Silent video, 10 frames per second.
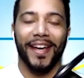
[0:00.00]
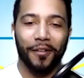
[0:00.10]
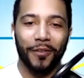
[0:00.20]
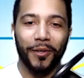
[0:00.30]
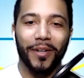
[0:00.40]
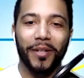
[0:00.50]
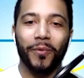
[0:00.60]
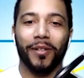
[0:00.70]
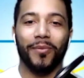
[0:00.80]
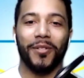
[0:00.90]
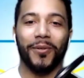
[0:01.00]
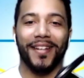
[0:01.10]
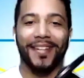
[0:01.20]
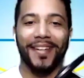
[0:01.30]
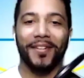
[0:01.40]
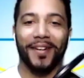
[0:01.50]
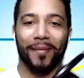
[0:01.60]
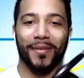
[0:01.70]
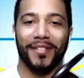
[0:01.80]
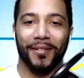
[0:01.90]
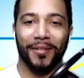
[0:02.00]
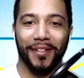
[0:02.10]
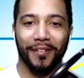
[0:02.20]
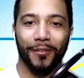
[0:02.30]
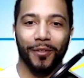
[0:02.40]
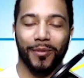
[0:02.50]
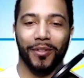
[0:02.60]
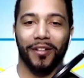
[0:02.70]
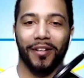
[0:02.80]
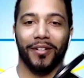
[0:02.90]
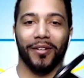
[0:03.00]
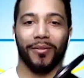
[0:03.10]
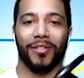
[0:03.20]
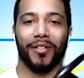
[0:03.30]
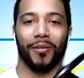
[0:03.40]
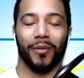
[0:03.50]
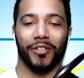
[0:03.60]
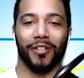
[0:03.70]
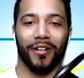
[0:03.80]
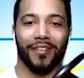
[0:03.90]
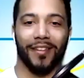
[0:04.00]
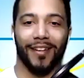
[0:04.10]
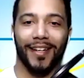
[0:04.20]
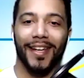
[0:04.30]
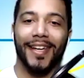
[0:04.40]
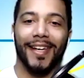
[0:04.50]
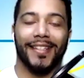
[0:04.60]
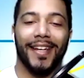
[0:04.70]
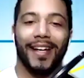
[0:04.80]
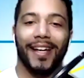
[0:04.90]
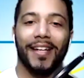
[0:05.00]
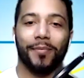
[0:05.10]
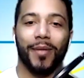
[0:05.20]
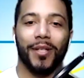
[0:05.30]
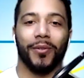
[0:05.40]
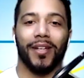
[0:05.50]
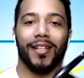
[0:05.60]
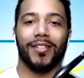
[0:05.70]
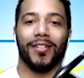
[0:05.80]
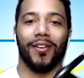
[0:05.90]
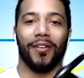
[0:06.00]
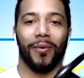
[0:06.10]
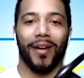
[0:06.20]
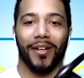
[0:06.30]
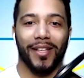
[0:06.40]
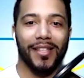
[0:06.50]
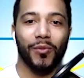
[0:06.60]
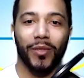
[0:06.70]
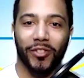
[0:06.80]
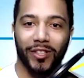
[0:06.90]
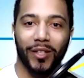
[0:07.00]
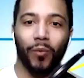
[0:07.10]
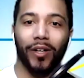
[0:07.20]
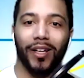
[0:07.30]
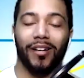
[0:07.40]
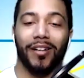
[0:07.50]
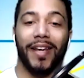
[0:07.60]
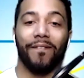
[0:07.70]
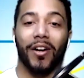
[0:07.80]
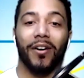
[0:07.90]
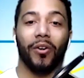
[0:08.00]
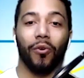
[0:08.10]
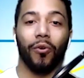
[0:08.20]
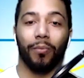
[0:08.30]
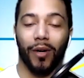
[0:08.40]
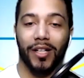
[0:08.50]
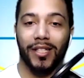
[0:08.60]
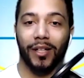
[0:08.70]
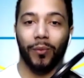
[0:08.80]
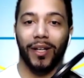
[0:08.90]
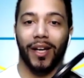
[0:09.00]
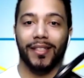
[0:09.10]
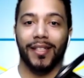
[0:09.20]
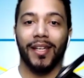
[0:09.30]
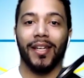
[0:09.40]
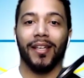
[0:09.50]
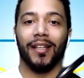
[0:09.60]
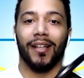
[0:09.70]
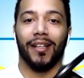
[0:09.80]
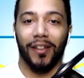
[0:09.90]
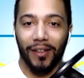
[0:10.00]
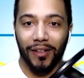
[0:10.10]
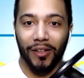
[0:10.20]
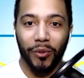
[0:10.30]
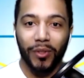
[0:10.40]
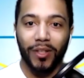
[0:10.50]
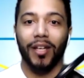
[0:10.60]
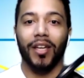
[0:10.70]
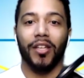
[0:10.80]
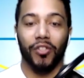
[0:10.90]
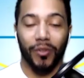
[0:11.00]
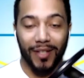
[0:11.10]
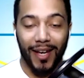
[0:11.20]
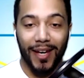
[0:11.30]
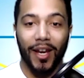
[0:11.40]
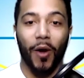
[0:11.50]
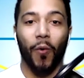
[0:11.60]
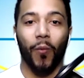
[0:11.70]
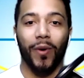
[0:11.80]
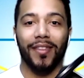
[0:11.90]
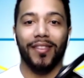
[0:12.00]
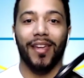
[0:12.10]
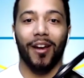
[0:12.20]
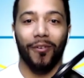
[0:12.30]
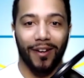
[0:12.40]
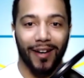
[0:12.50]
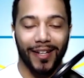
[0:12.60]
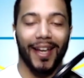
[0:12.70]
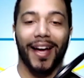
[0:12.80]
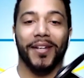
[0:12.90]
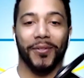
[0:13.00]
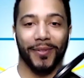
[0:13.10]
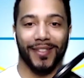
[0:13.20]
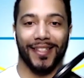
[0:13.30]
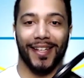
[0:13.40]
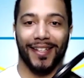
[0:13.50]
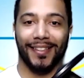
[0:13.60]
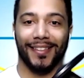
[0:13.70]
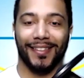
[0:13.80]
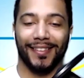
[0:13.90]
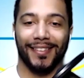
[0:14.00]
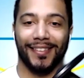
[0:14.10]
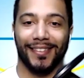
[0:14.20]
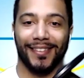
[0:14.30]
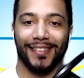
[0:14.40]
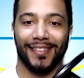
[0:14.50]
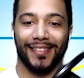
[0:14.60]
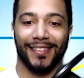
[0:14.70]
everyone. Welcome to another episode of Cryptocurrent. Your host here, Richard Carthon. And today I got a special guest all the way out in Switzerland working on a very cool project. We got uh, Luc Jodet with Arianee. How you doing today? Very